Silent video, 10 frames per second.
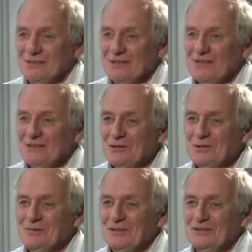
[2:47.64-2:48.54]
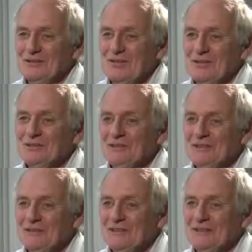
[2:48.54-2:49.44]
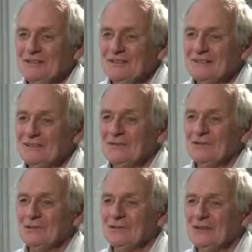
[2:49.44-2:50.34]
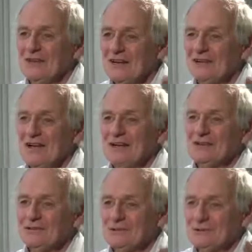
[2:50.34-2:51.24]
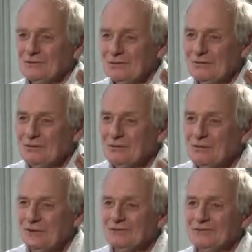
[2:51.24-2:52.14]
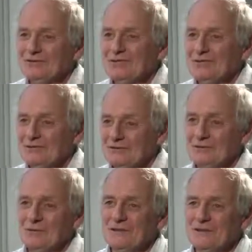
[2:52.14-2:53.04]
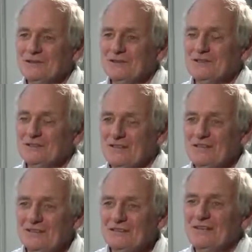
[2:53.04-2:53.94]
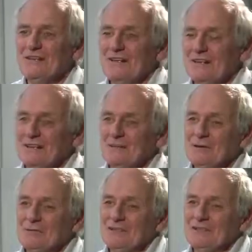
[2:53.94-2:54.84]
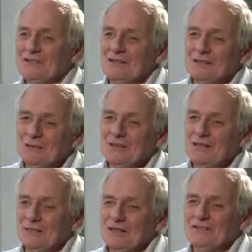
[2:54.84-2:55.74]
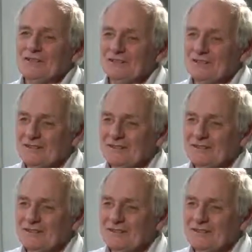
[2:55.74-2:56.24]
We then talk about type 2 diabetes as if it was an actual, well-defined, formulated disease. And the moment we start talking about it as a